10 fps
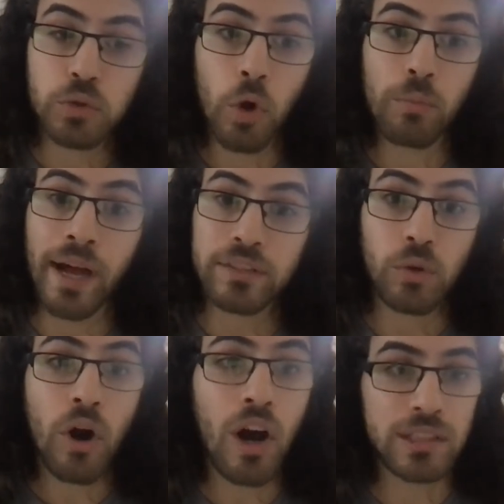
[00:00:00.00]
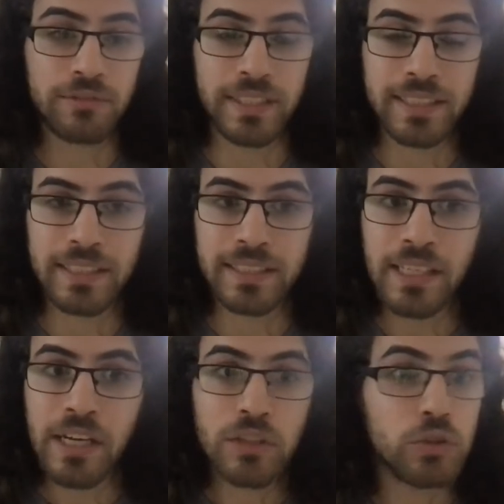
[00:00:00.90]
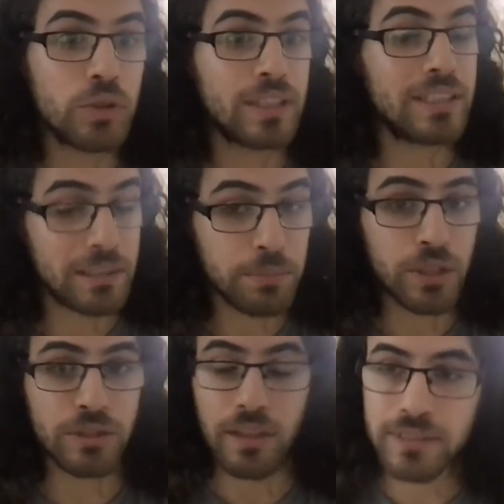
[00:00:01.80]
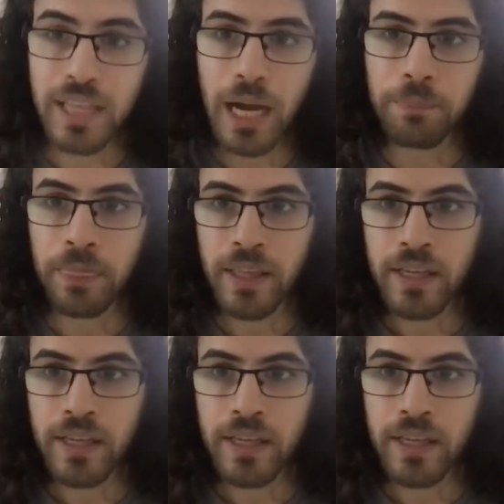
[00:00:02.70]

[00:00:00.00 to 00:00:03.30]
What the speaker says: rollbacks or hot fixes during this period of time.